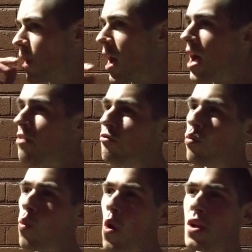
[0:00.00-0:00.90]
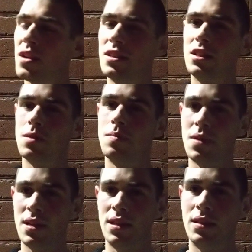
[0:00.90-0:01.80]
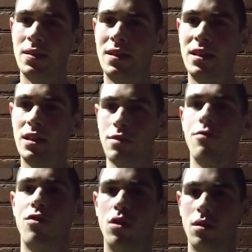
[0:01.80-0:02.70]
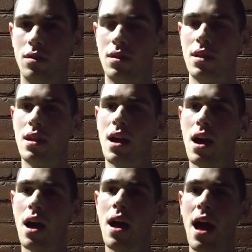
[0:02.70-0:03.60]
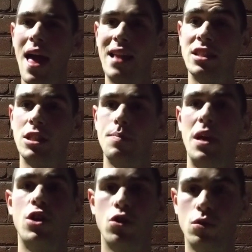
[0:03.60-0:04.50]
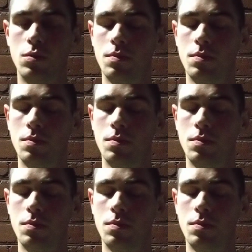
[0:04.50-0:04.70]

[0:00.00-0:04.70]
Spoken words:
I've wanted to be different and special.